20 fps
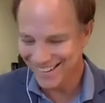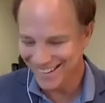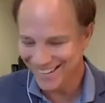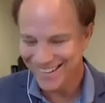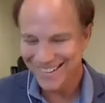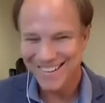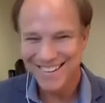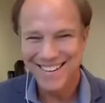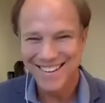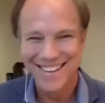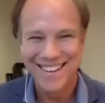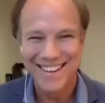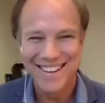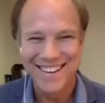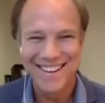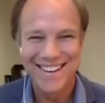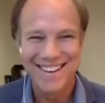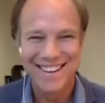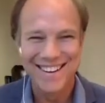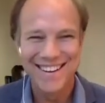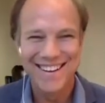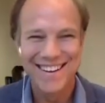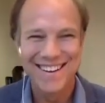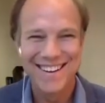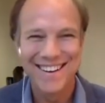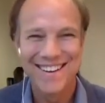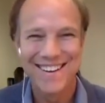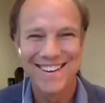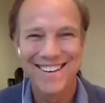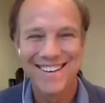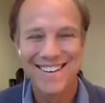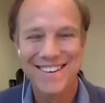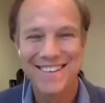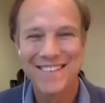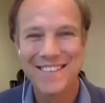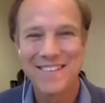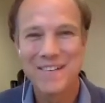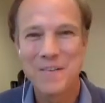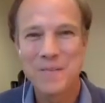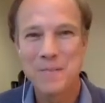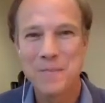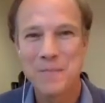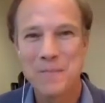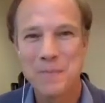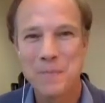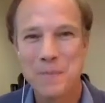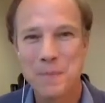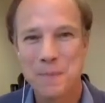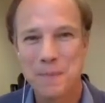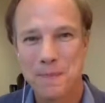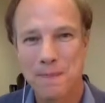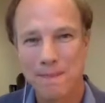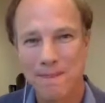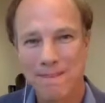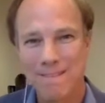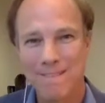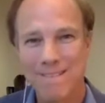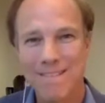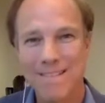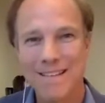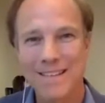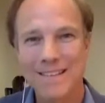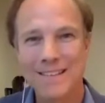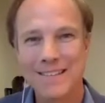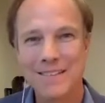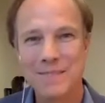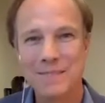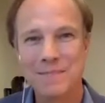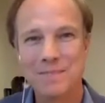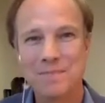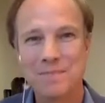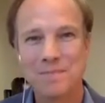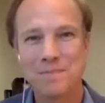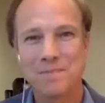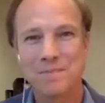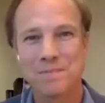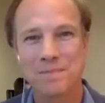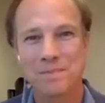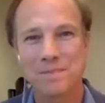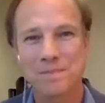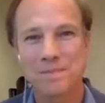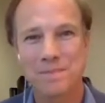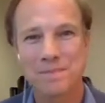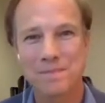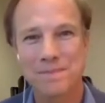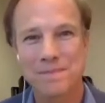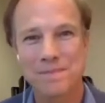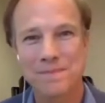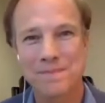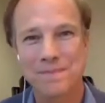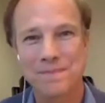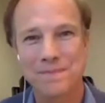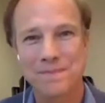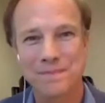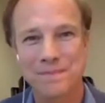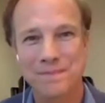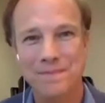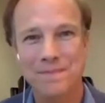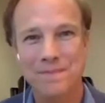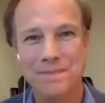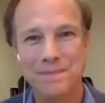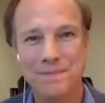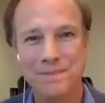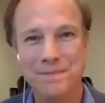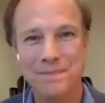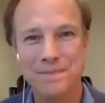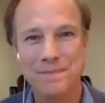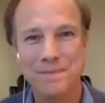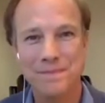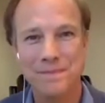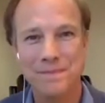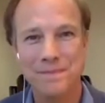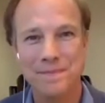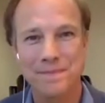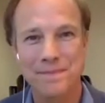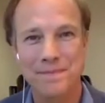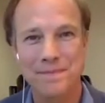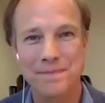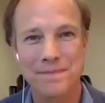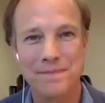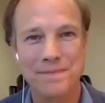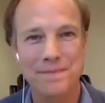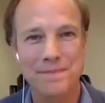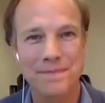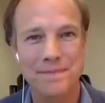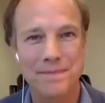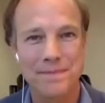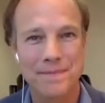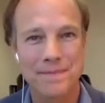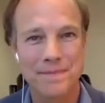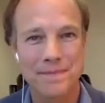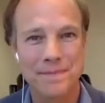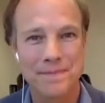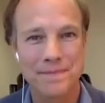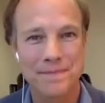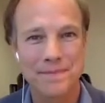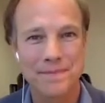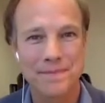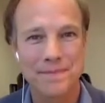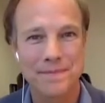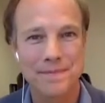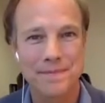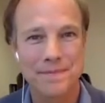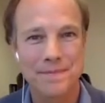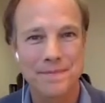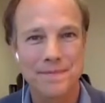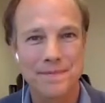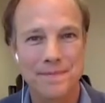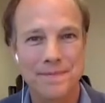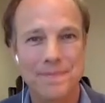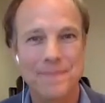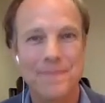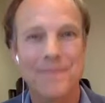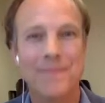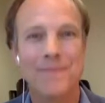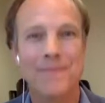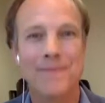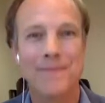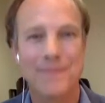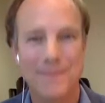No words are spoken by the person on screen.